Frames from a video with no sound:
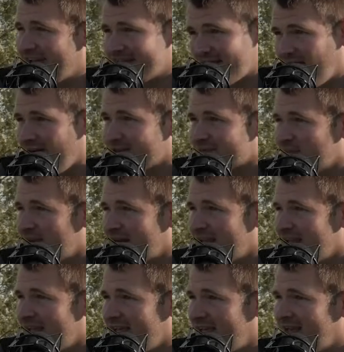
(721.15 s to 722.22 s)
and it costs
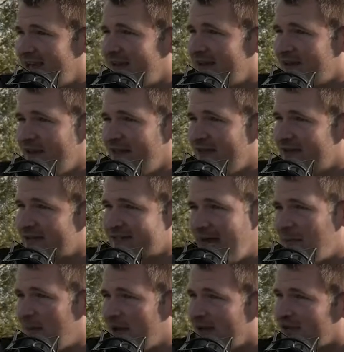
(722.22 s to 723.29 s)
money, and there's
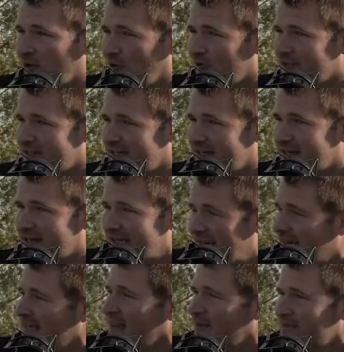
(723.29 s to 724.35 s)
not many growers that are
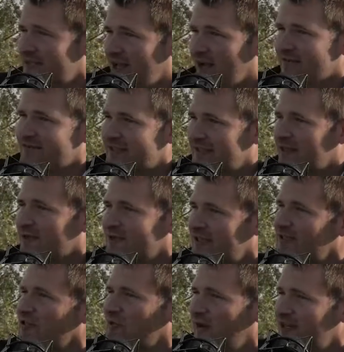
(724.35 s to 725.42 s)
getting themselves in those
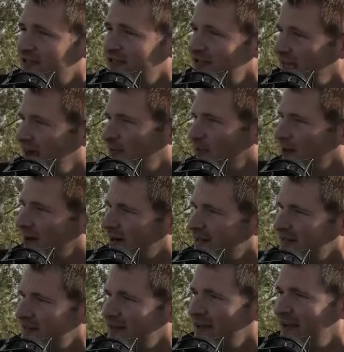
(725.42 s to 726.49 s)
situations yet where
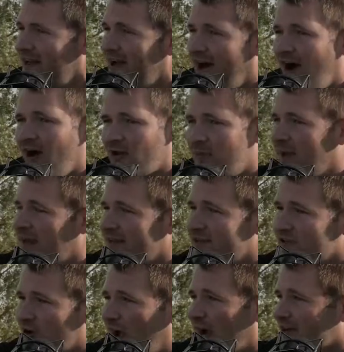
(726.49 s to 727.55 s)
it's automated
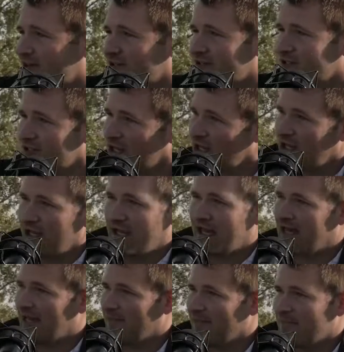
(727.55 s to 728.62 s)
tractors.
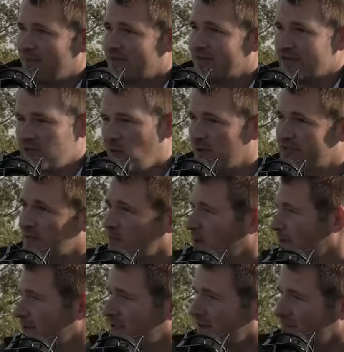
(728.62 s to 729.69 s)
Essentially, what's the
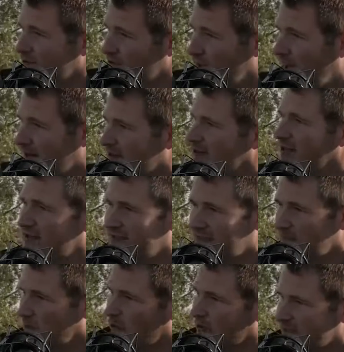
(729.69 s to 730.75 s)
purpose of a tractor? It's to
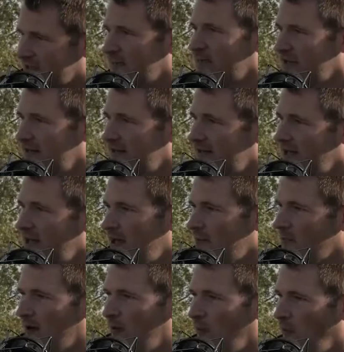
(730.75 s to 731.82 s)
pull something,
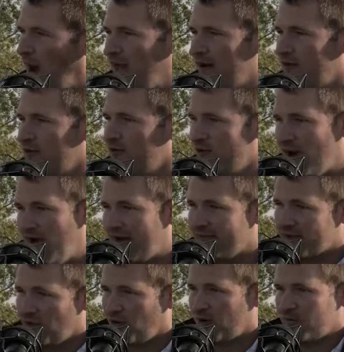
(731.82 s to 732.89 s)
but why don't you have
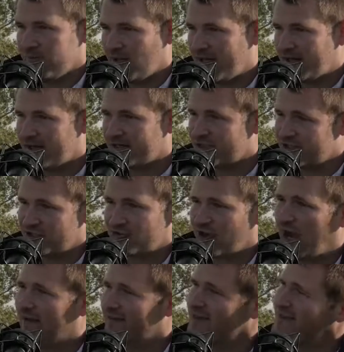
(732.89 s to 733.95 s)
a corn planter just
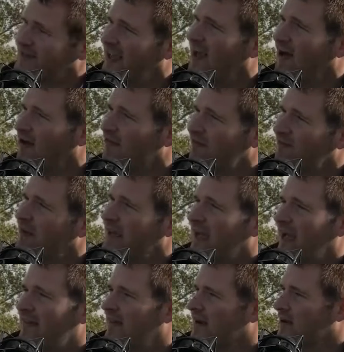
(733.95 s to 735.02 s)
drive itself
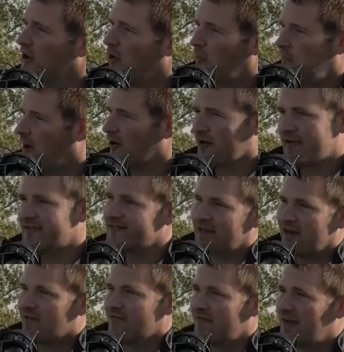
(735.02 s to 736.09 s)
and then go park
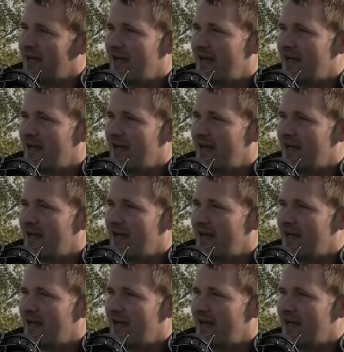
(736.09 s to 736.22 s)
itself